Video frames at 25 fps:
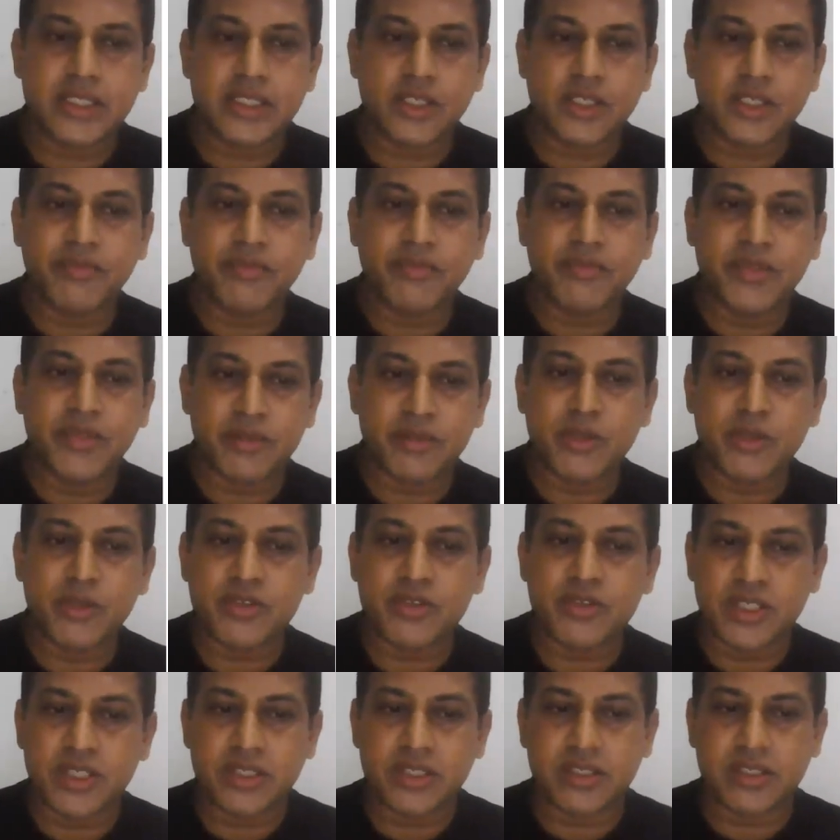of the immune
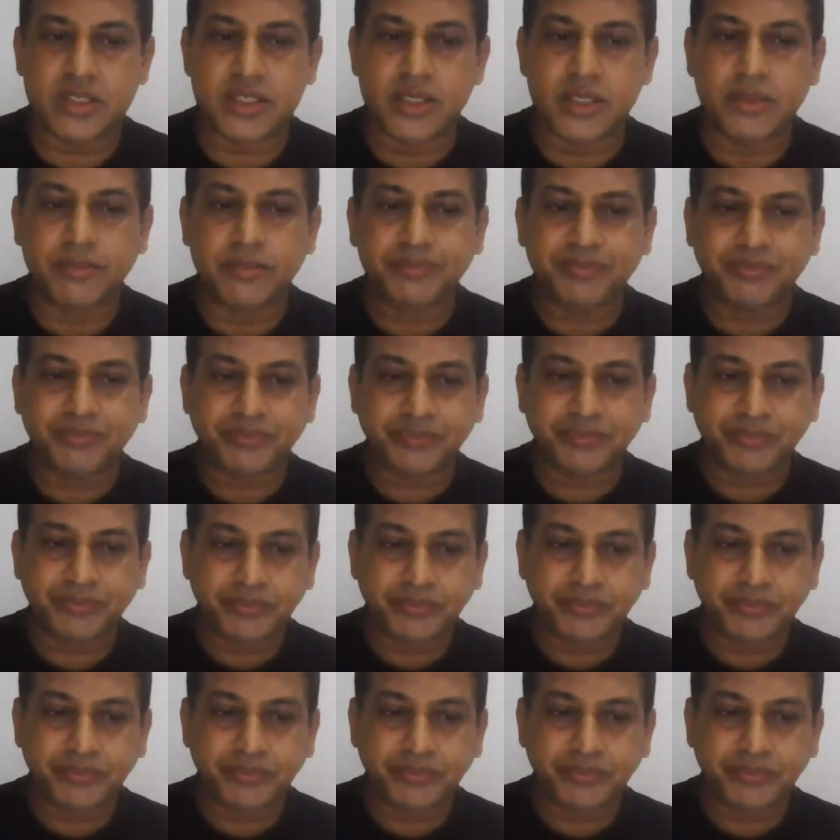system,